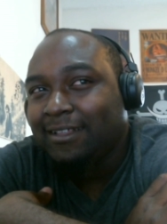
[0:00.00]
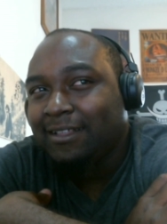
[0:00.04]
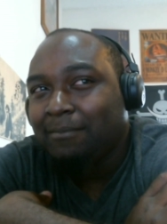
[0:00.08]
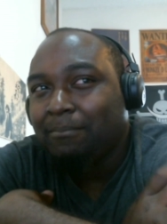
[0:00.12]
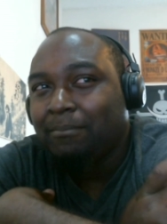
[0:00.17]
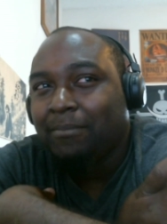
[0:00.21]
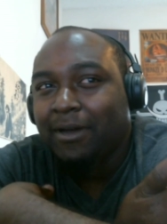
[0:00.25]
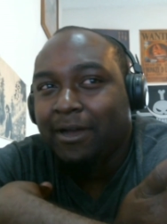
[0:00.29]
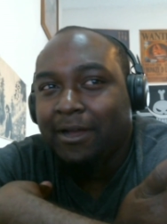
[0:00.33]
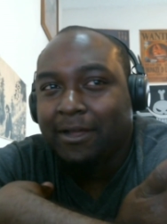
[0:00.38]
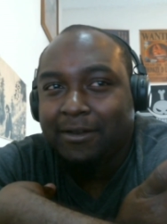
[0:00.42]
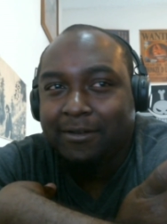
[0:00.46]

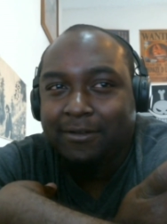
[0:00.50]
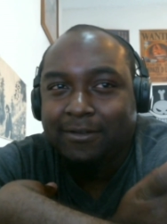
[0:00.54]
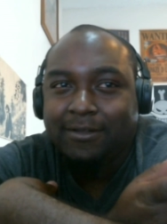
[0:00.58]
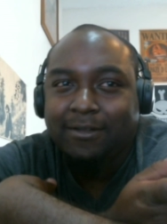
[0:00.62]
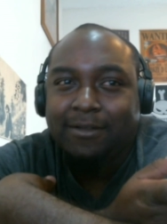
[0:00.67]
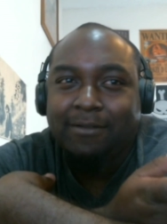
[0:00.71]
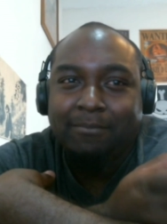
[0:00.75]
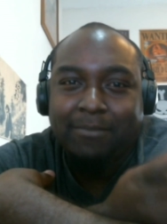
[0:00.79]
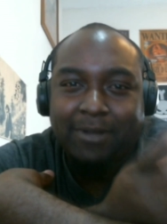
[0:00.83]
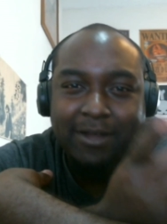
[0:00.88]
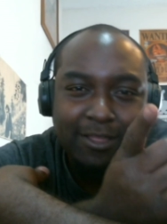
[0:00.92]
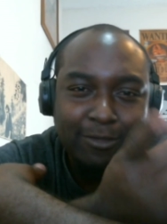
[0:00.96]
But
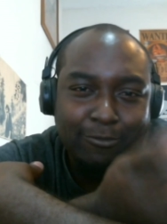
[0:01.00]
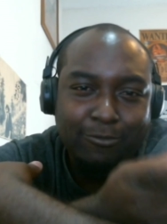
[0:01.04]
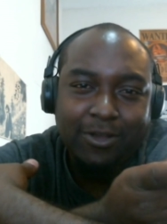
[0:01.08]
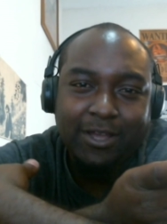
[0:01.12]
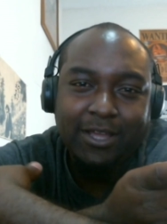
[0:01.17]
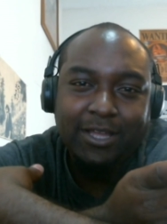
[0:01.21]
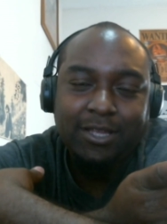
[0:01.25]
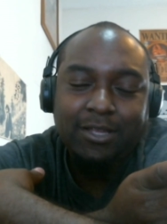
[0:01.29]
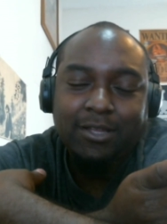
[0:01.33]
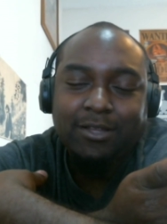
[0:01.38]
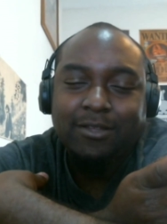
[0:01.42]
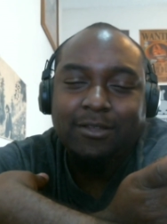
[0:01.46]
by the
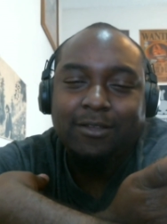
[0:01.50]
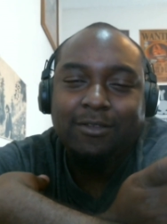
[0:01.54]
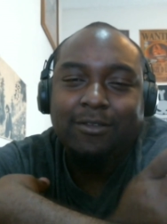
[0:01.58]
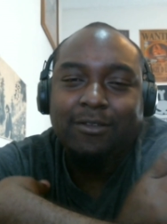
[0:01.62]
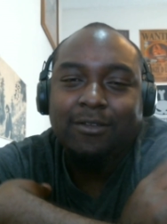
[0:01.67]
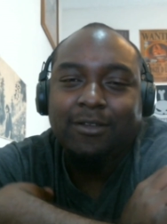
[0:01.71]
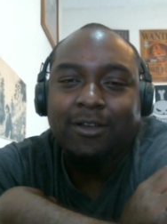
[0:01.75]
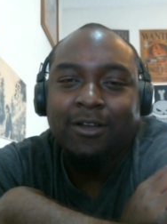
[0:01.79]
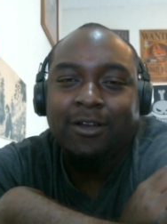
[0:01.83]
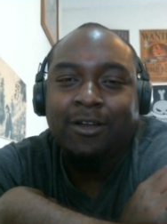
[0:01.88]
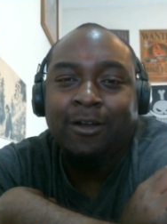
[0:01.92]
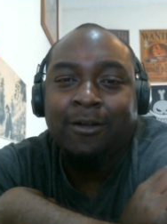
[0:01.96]
way,
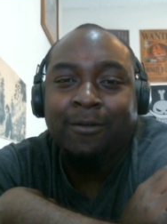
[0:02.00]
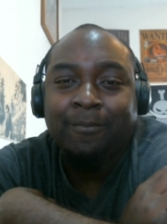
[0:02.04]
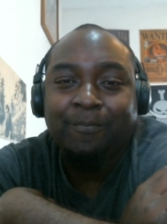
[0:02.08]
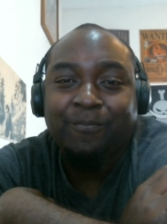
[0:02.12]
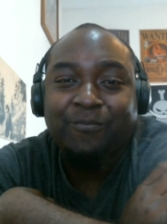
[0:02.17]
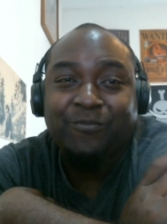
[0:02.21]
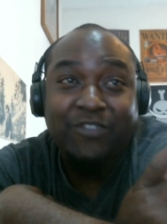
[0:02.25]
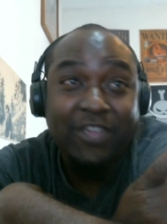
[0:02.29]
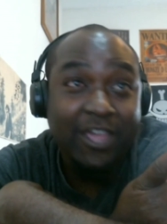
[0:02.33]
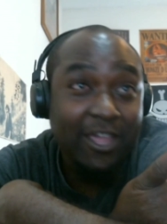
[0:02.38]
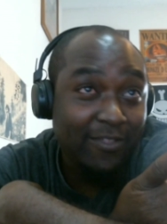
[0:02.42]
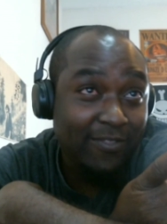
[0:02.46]
um,
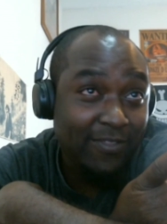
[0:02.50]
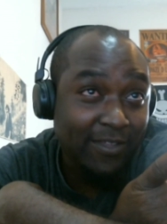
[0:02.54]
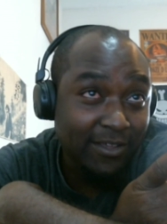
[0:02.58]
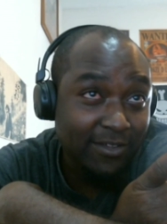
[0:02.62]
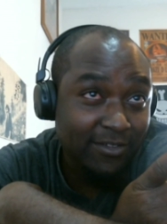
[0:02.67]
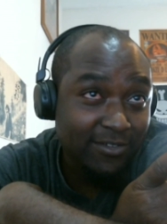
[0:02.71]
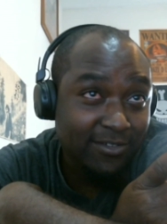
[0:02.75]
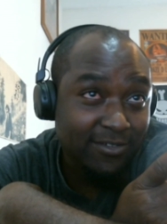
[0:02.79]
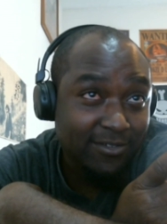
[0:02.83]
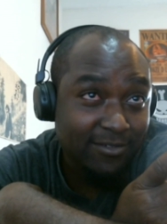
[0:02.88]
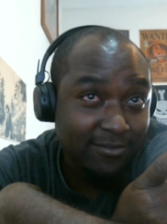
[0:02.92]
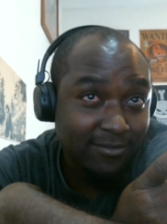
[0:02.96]
take
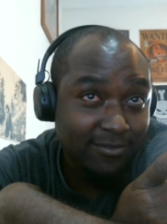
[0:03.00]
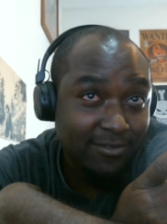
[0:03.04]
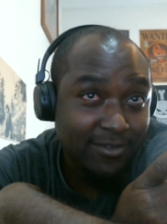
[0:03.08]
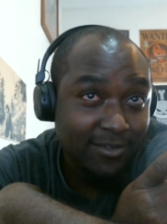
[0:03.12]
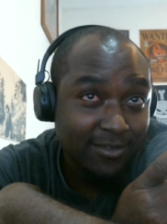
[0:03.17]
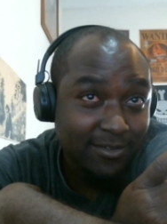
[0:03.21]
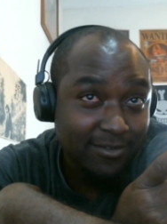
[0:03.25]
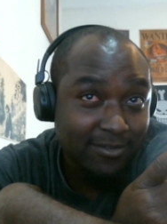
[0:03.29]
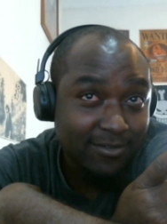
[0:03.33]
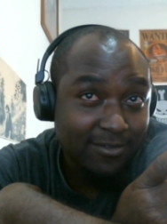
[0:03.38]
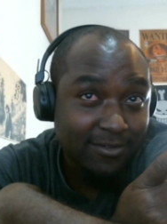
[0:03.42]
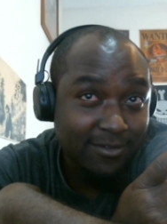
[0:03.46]
this,
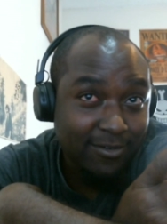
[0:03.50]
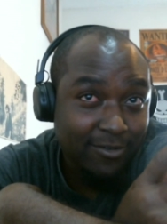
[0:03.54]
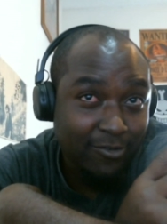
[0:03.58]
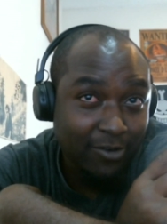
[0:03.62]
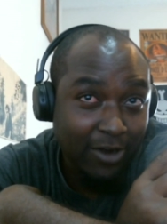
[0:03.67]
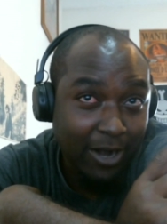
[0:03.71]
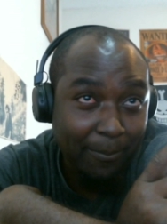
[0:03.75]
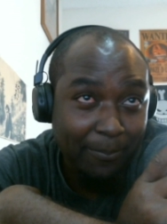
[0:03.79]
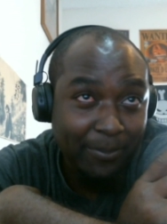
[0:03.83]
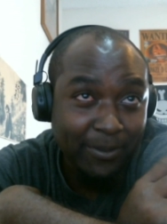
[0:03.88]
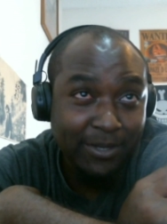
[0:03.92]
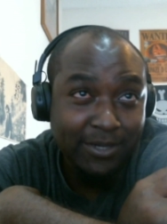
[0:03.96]

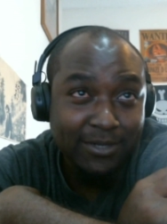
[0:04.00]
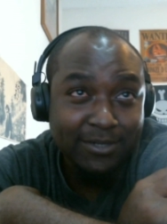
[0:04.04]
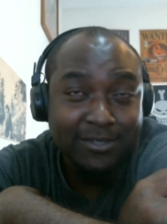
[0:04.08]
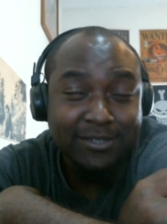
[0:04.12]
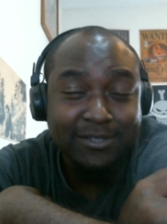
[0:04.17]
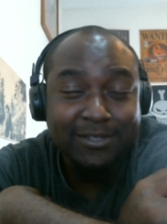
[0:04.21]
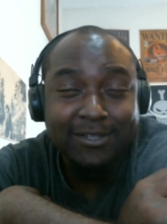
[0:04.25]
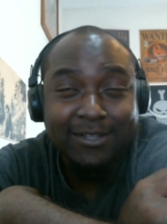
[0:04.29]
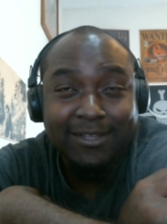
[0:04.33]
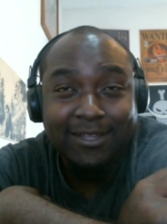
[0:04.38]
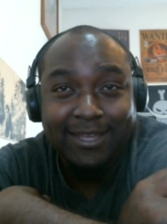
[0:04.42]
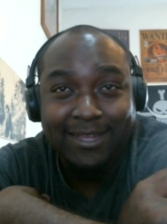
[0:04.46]
crop it,
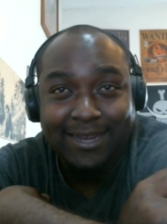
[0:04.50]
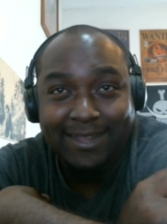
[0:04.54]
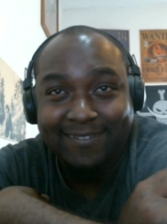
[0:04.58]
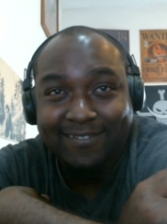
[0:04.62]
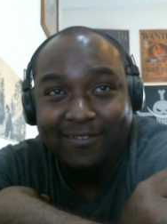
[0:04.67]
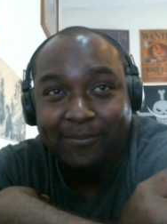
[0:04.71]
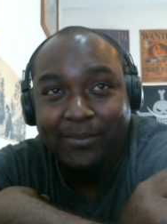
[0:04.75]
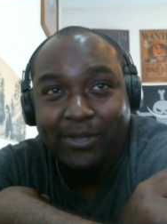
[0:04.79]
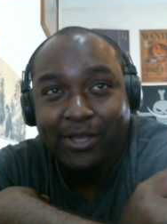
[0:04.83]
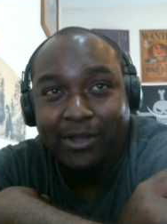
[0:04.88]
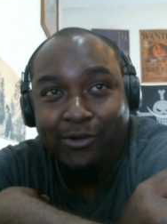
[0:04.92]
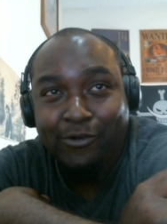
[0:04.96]
and that's
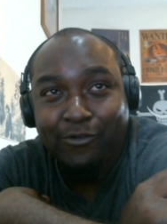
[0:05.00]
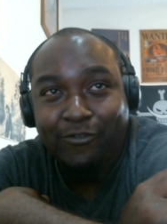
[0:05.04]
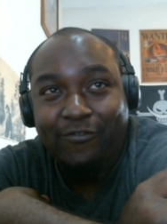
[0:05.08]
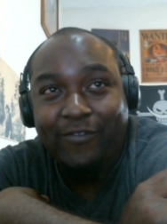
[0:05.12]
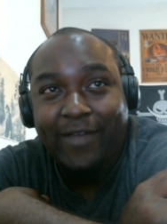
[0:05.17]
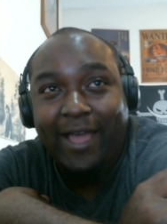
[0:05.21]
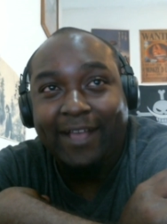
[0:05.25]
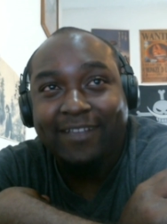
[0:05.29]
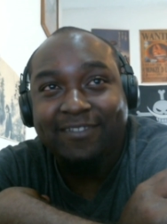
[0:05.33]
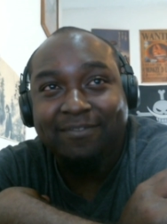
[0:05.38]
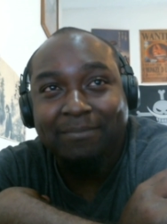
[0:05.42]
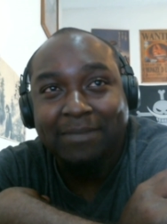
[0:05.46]
gonna be our new
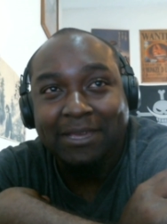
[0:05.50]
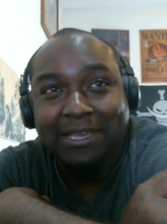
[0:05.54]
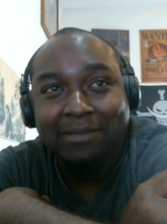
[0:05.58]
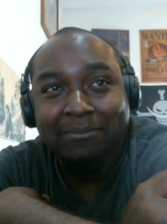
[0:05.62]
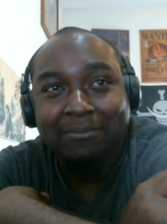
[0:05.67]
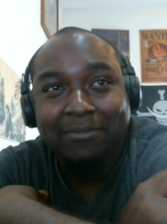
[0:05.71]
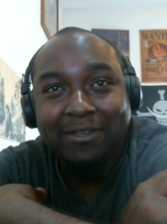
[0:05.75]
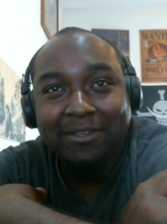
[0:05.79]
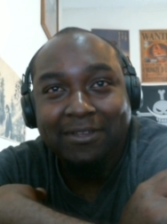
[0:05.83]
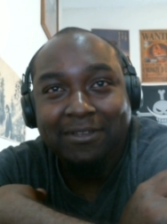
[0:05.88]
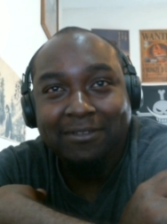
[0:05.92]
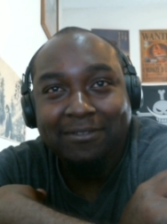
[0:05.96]
facts meme.
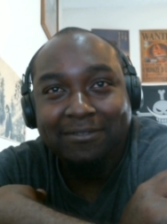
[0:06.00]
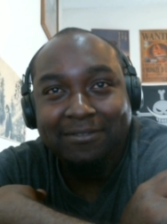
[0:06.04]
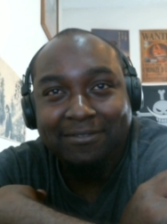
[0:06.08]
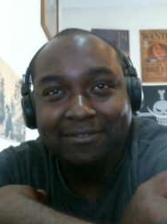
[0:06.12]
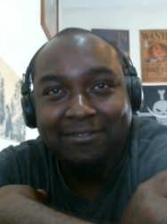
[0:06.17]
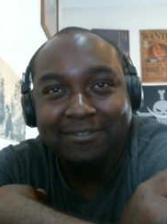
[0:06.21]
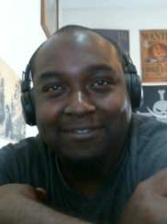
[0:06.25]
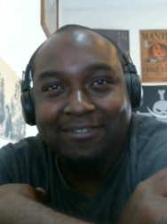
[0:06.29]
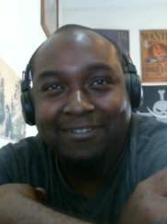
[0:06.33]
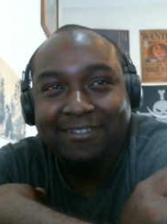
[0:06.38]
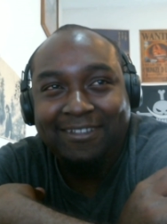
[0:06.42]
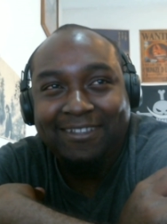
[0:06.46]
Man.
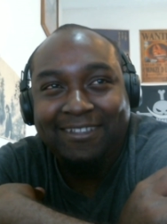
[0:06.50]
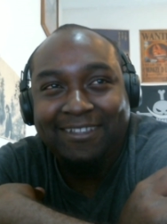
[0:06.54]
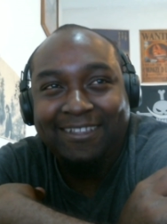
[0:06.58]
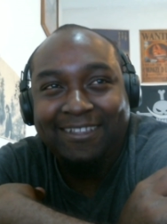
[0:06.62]
right